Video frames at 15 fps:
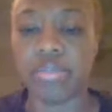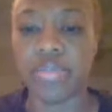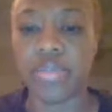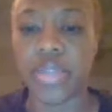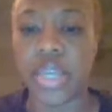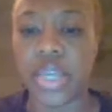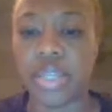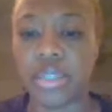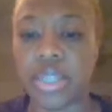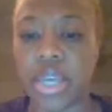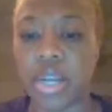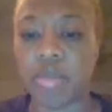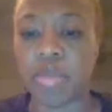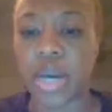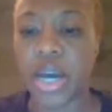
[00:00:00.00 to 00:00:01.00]
things that
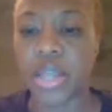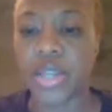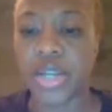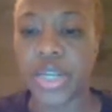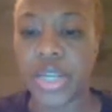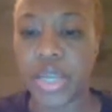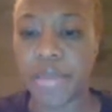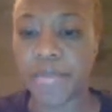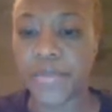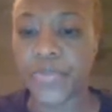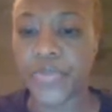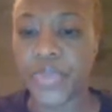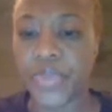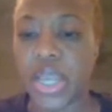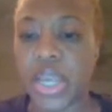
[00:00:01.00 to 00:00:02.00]
are bothering it.
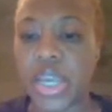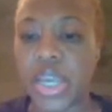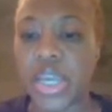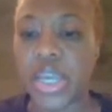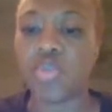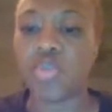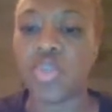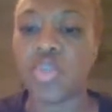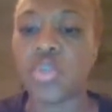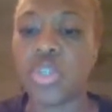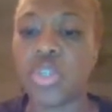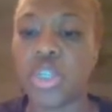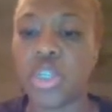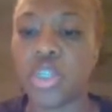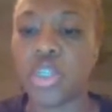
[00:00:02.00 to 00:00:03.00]
It chews
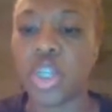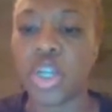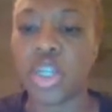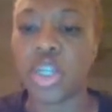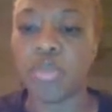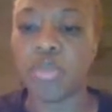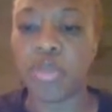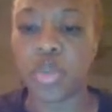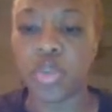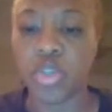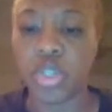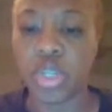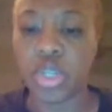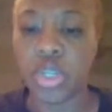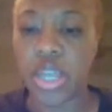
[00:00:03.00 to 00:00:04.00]
in a circular
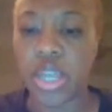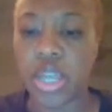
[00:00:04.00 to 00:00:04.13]
motion